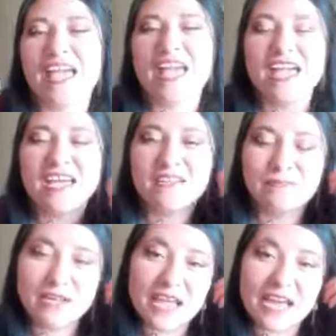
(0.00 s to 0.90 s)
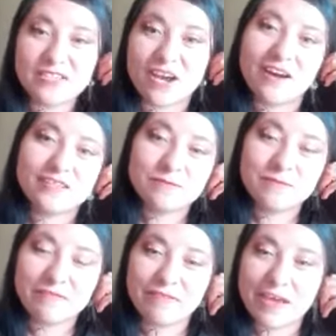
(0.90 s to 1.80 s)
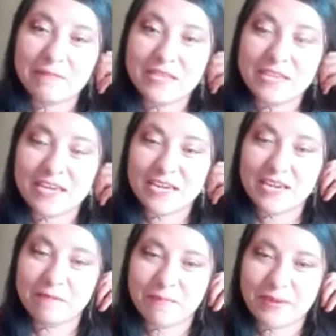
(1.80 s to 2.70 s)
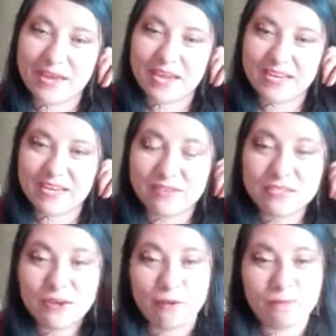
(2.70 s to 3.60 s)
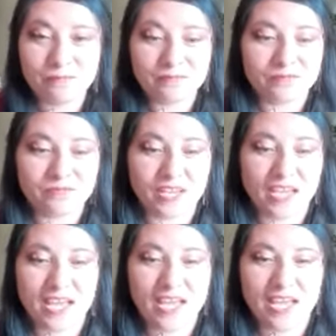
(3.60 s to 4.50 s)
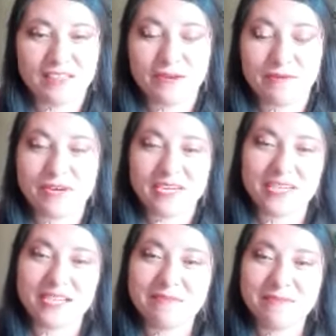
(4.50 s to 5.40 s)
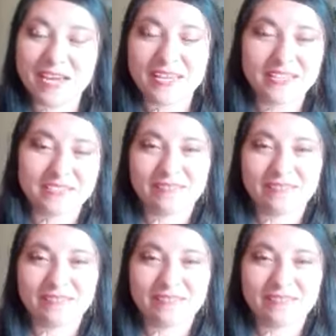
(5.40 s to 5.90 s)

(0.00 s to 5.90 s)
And well, I talked to my family, but even though they were in Colombia,